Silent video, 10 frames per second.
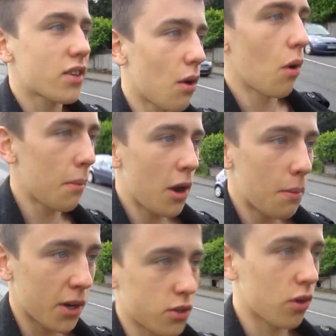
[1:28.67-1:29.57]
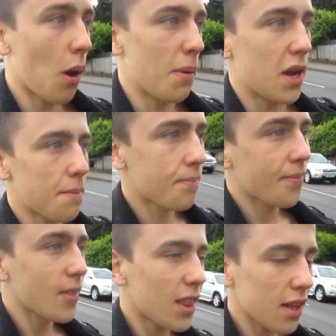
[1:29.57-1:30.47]
So I want my own personal copy,
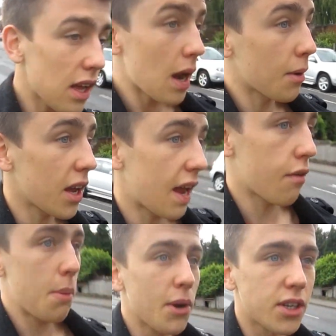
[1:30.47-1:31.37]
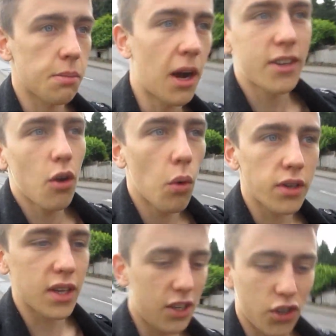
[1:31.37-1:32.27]
and I'm going to get it reprinted, but I don't want it